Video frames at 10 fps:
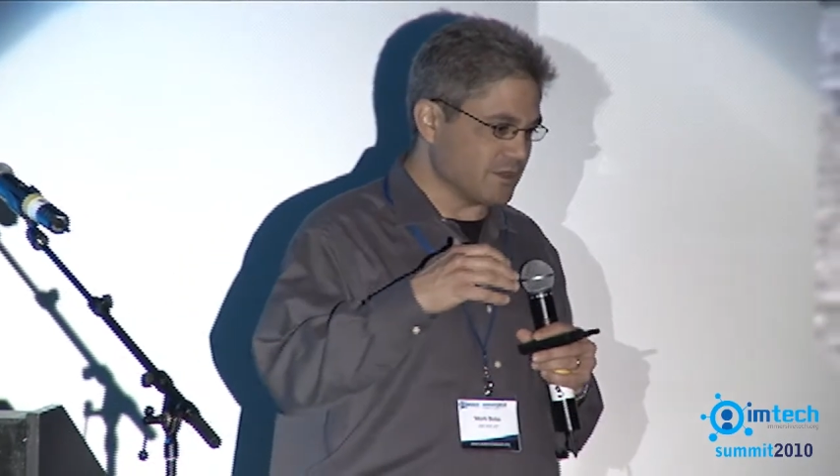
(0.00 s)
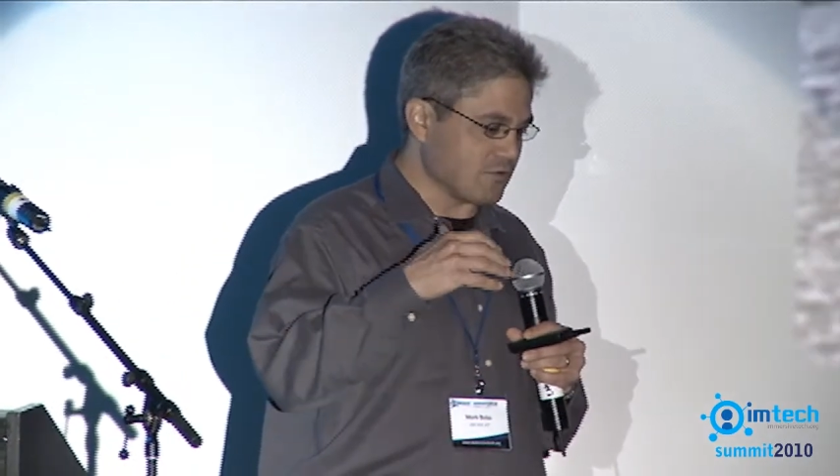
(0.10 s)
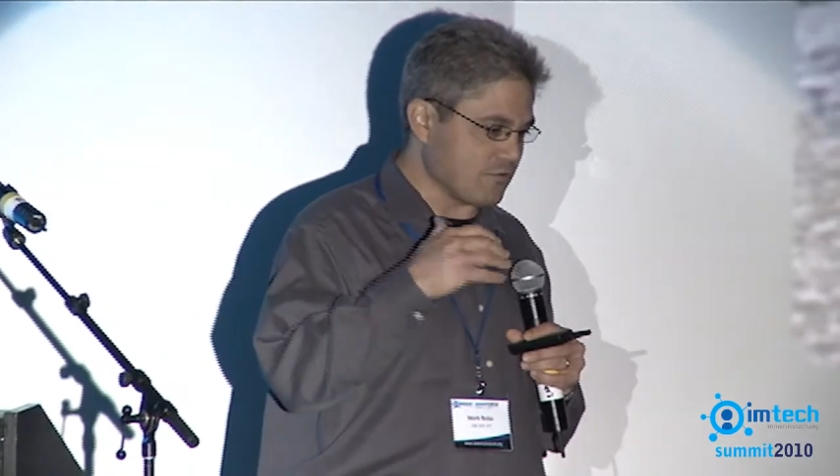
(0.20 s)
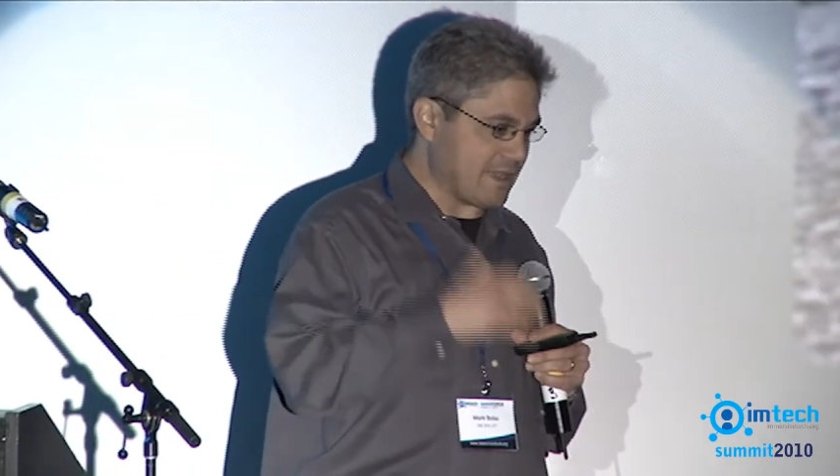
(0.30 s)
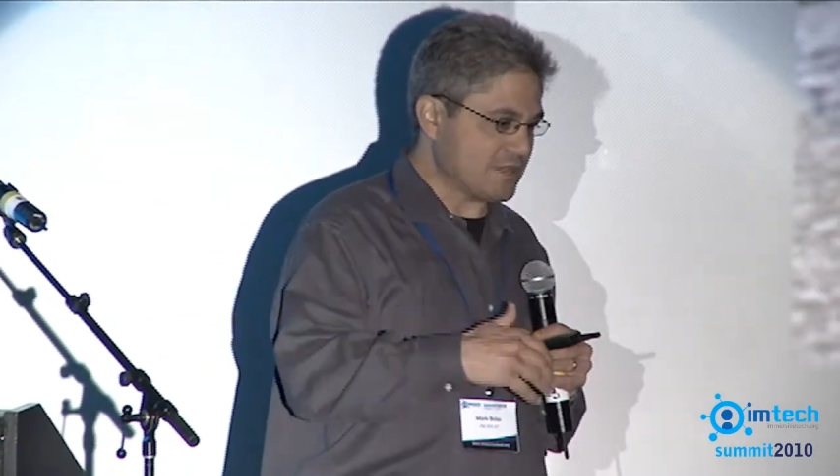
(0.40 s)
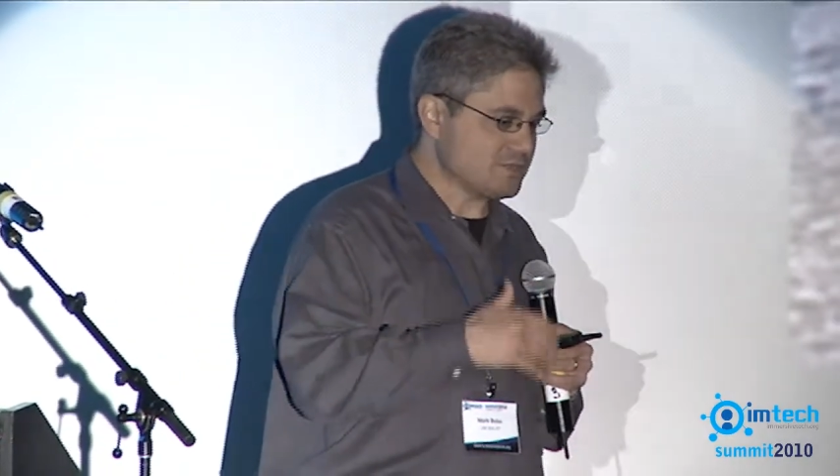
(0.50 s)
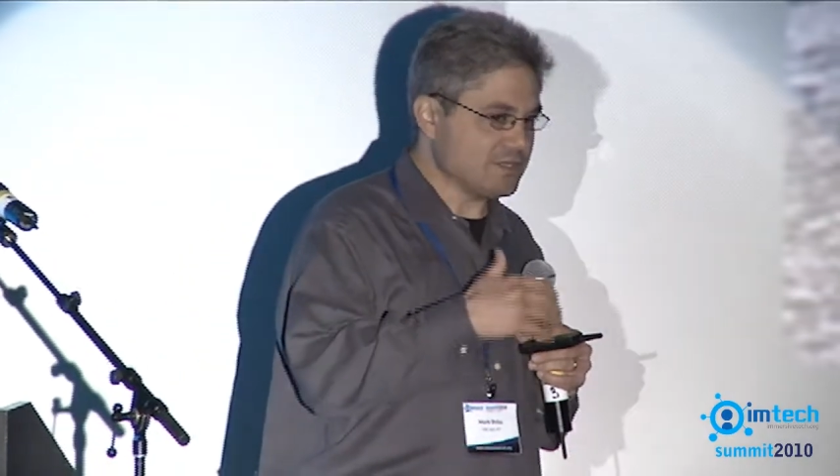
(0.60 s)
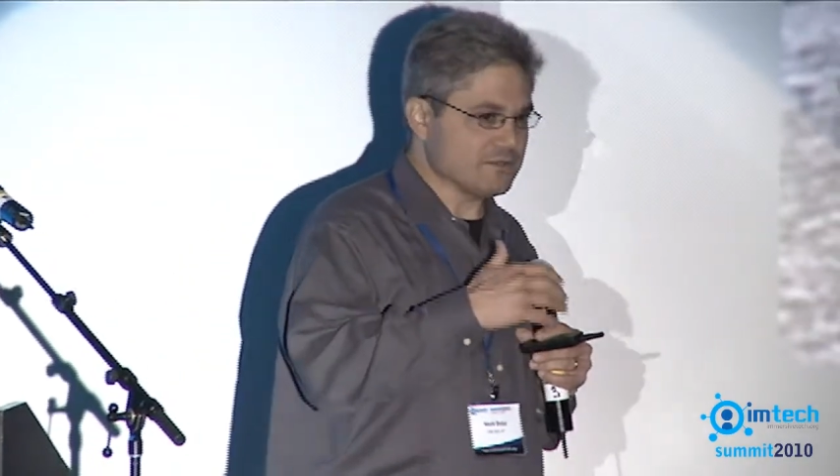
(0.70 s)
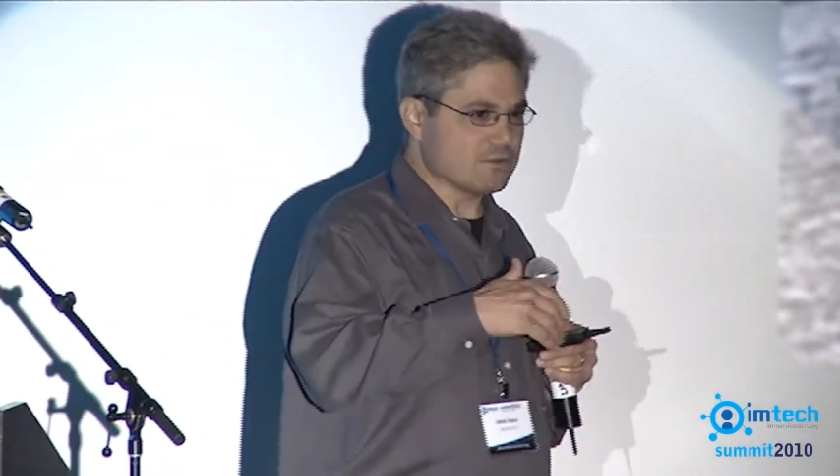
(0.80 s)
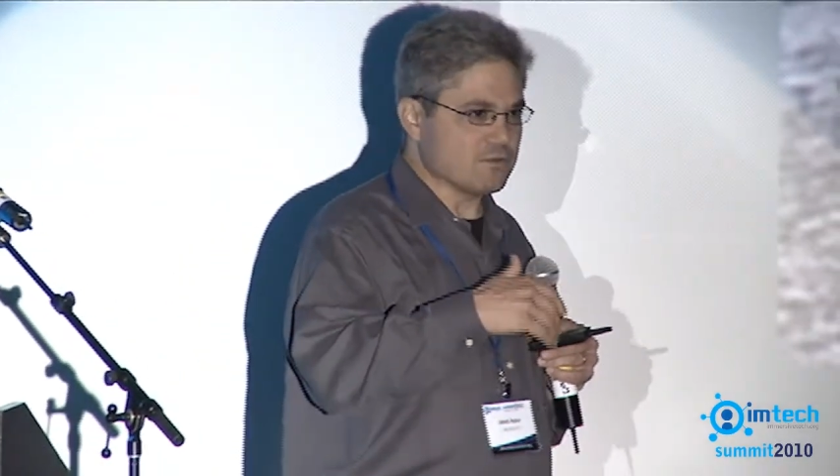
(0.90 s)
crash it
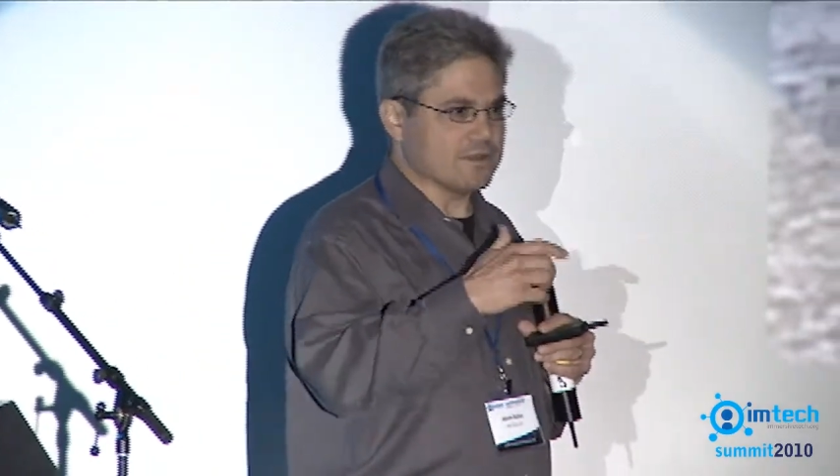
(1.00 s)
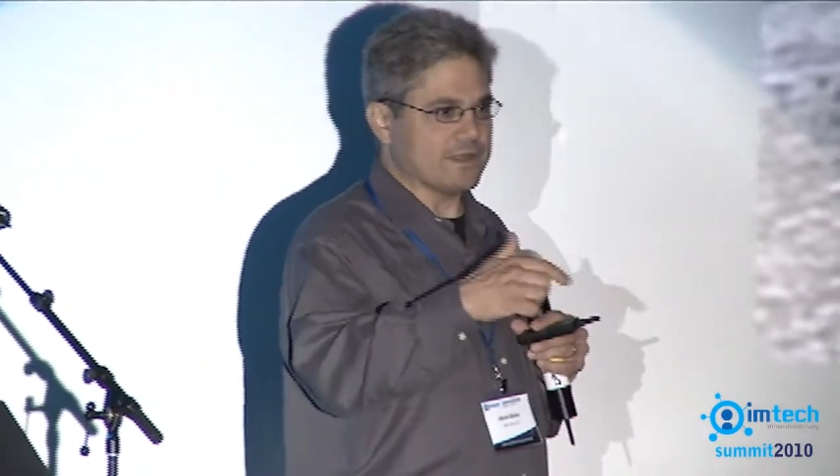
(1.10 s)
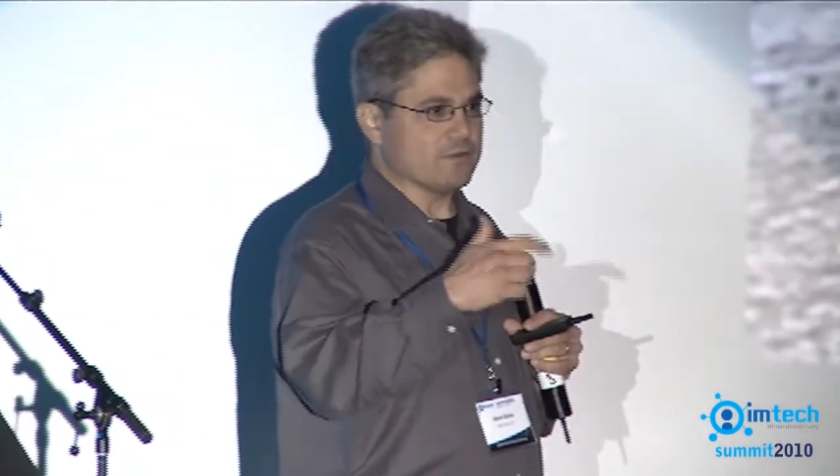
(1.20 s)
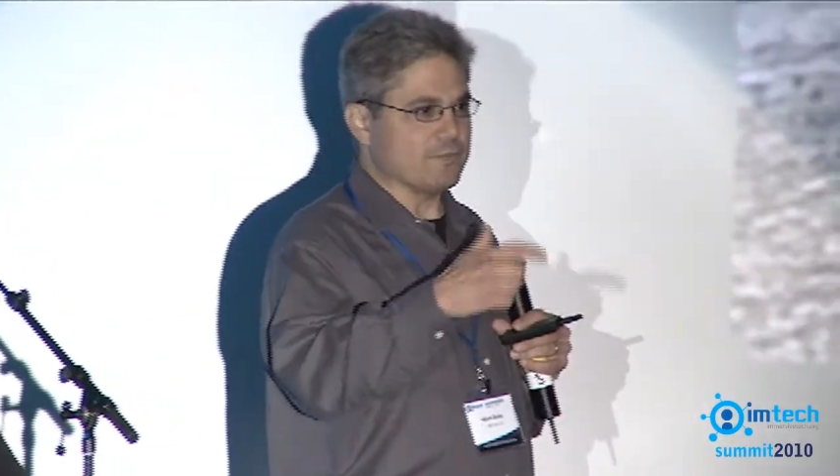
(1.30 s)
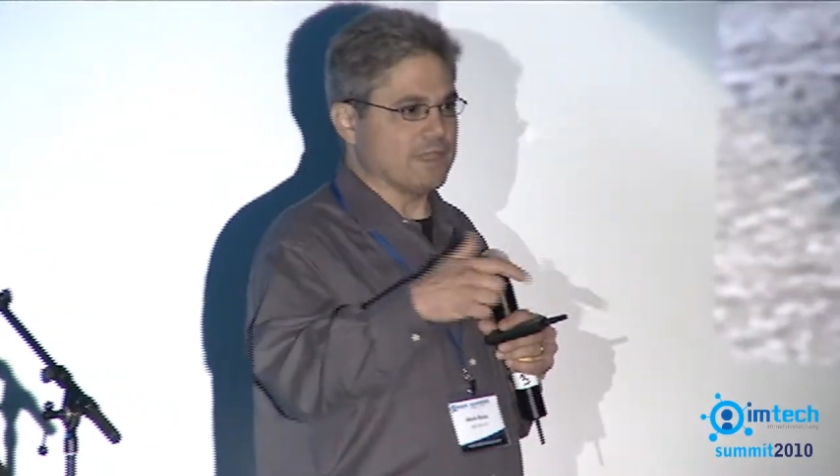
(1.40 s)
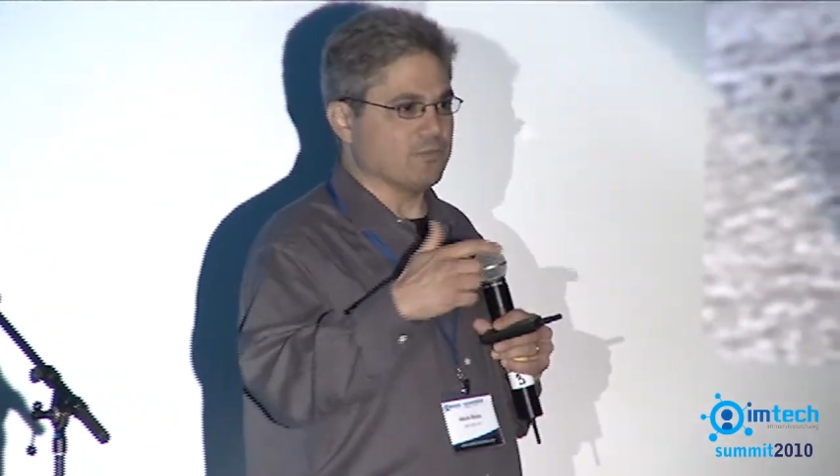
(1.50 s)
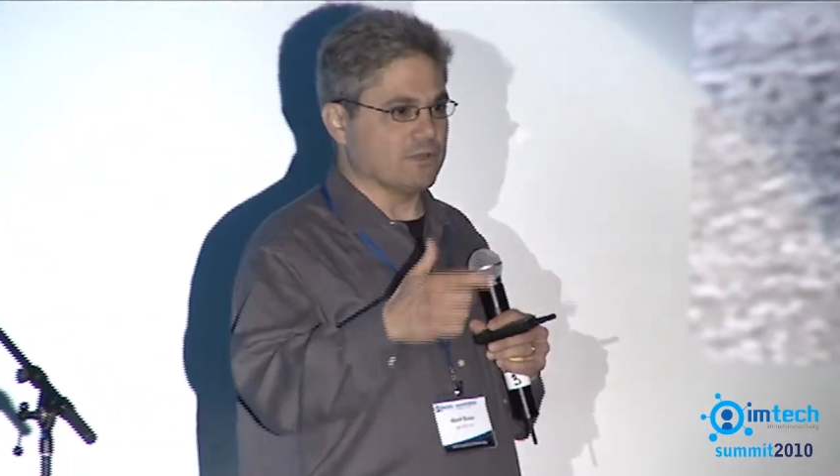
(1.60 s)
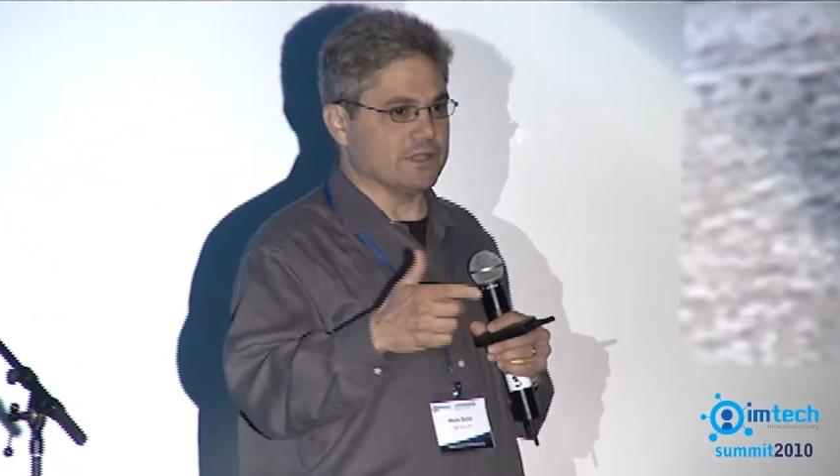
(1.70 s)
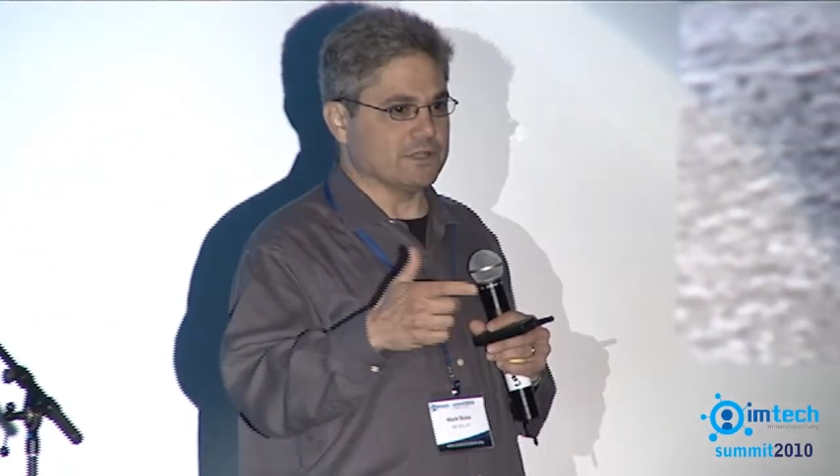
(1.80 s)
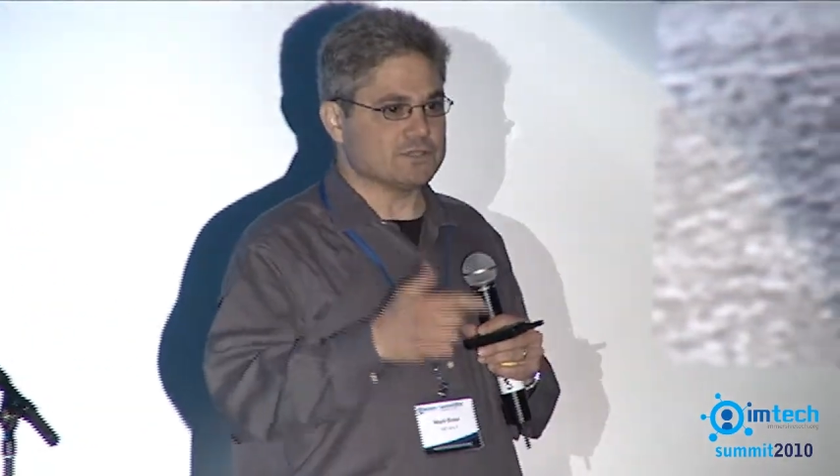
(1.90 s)
in the Coronado Bay
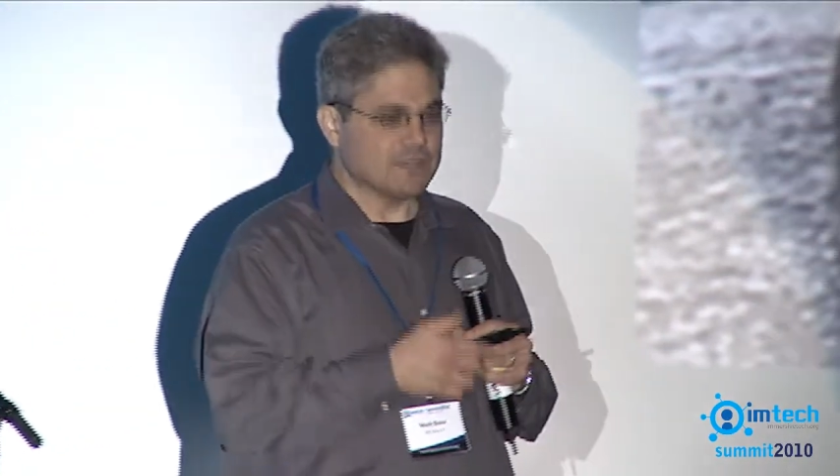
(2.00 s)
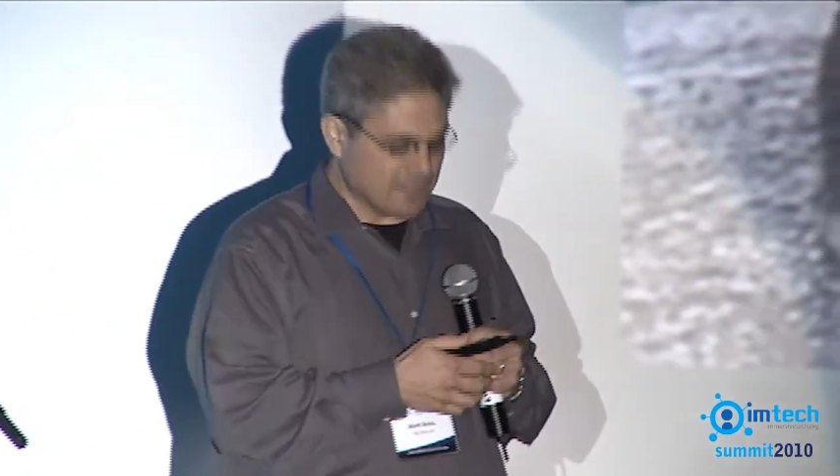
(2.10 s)
Bridge.